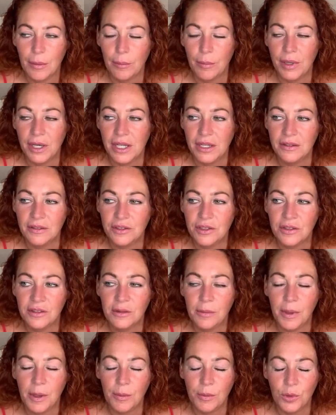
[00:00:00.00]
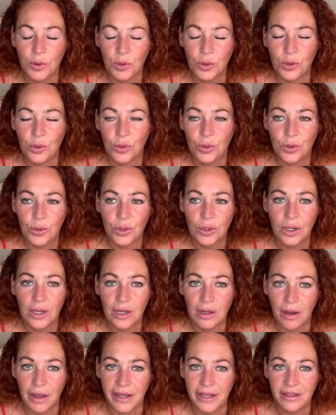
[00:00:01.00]
but it's just a bit more
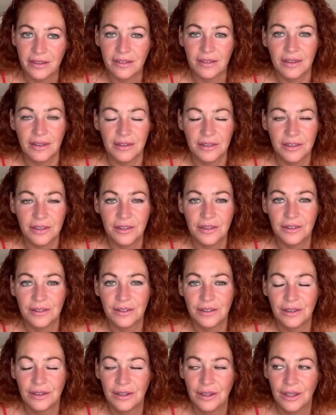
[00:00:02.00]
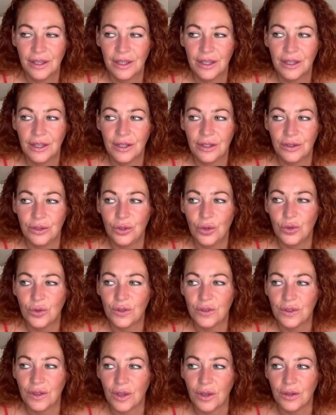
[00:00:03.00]
light. It's just not
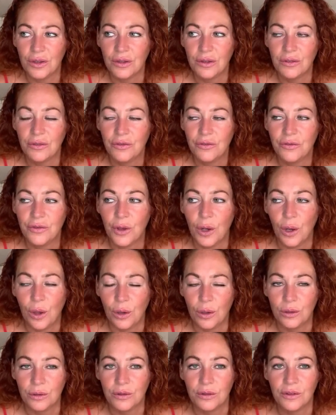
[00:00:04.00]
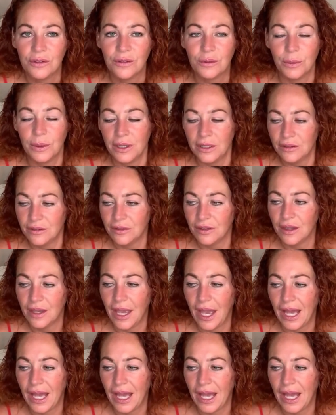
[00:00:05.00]
so full on sweet.